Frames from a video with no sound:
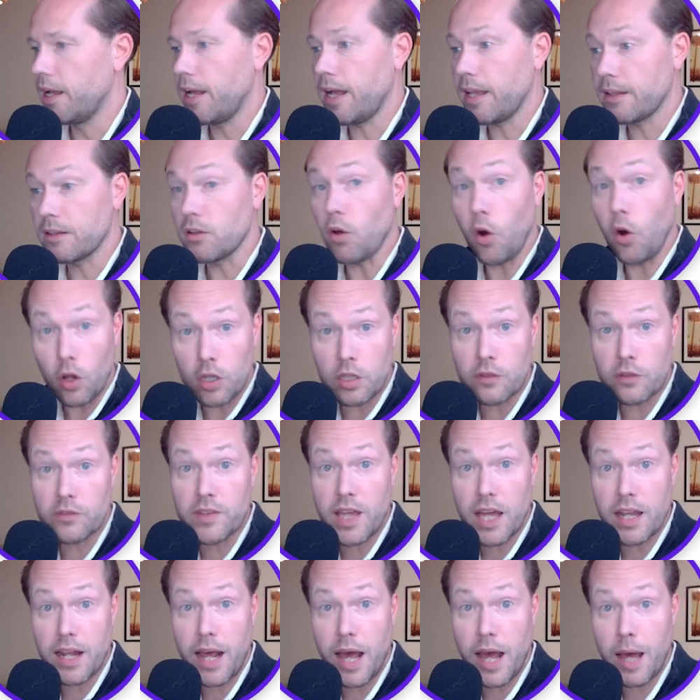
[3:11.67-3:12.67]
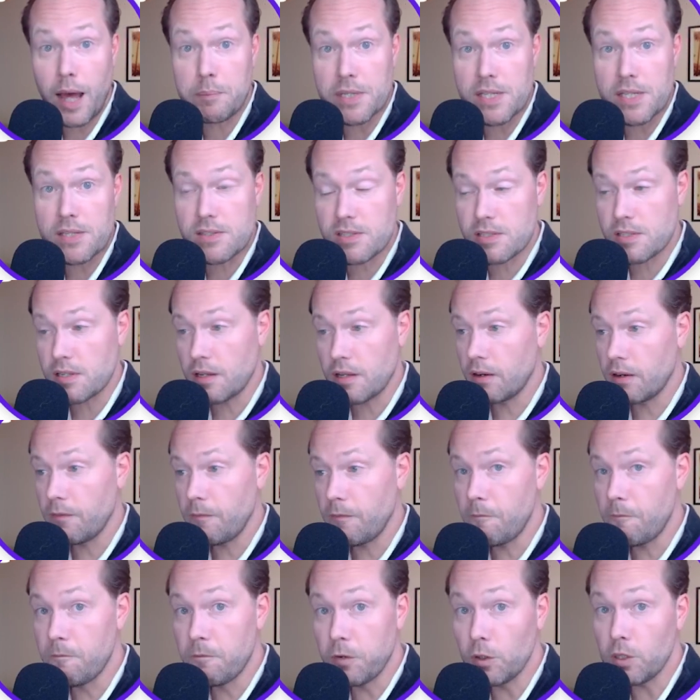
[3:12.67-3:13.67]
And all of that happens
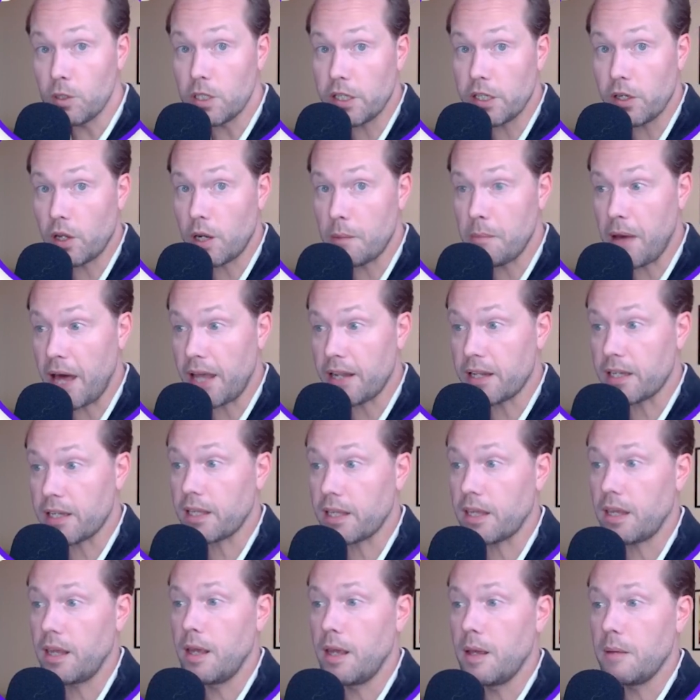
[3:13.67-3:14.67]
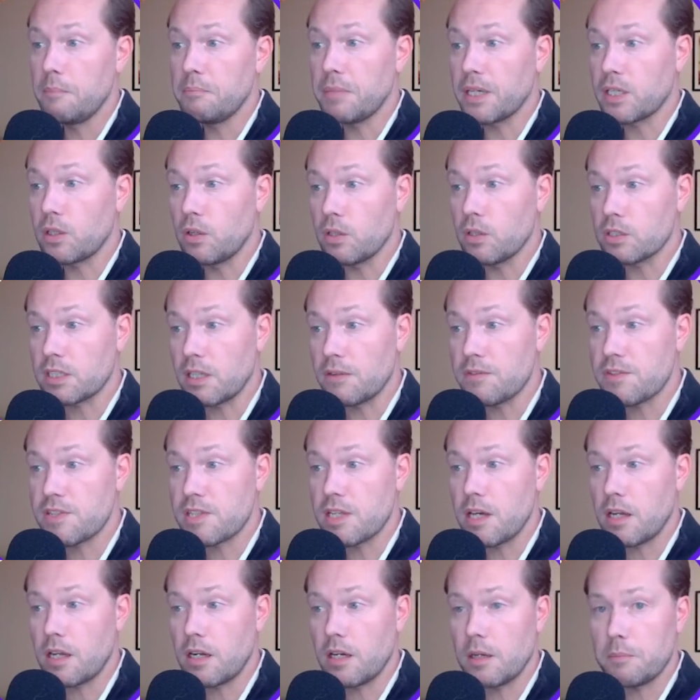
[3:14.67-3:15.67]
fully automatic because I've
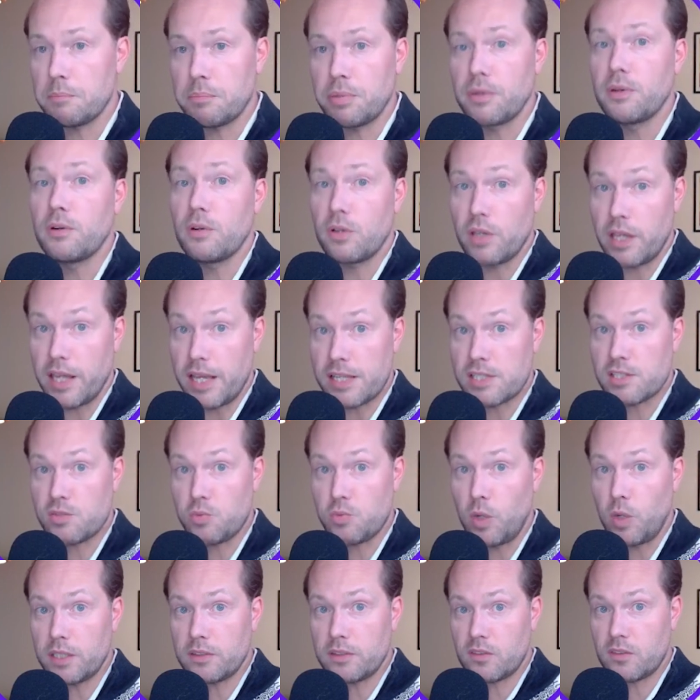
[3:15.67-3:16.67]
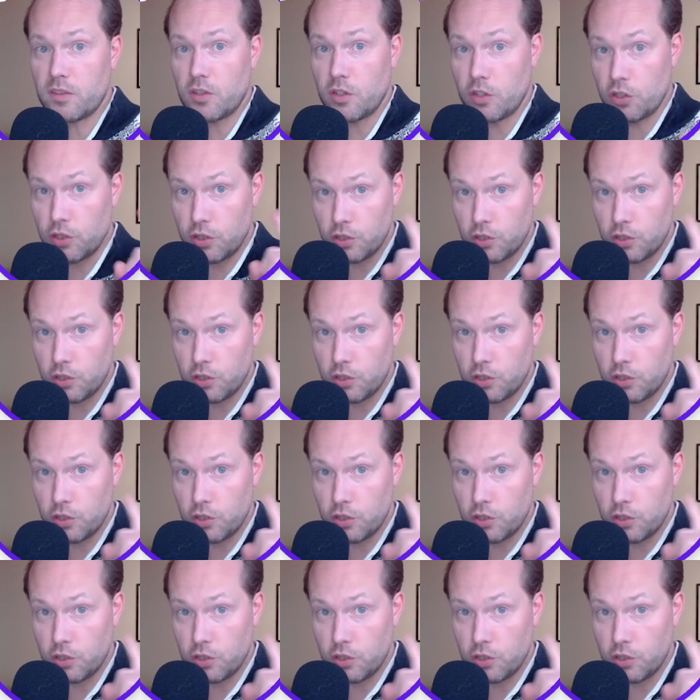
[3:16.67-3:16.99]
set up, guess what?